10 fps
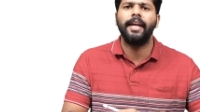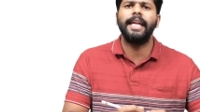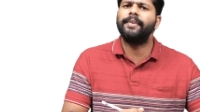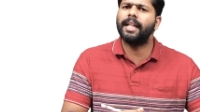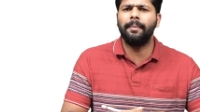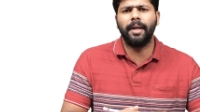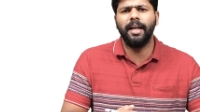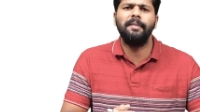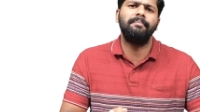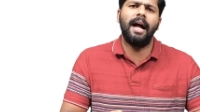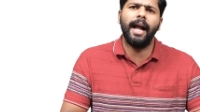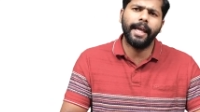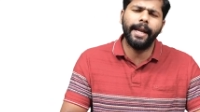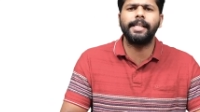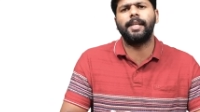Here we will
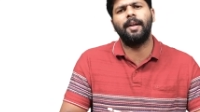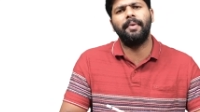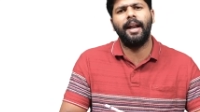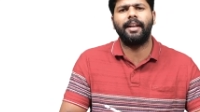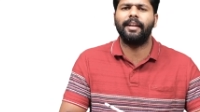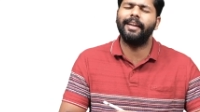Magnetism and Matter,